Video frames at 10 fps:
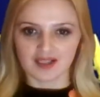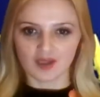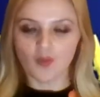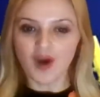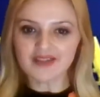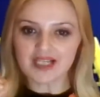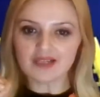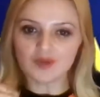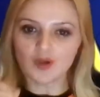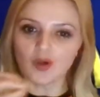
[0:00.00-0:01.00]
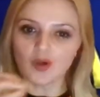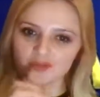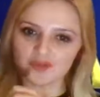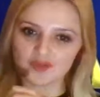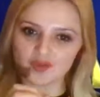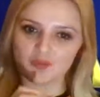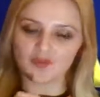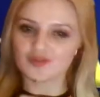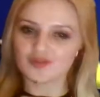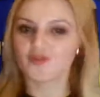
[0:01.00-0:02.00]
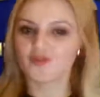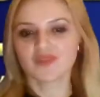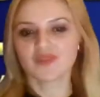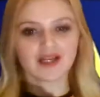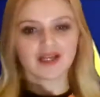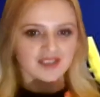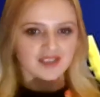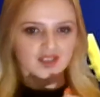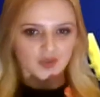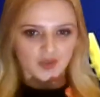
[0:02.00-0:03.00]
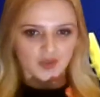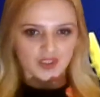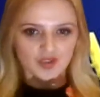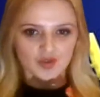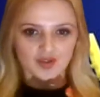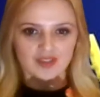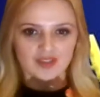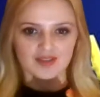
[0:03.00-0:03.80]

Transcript: and what have you learned from that situation,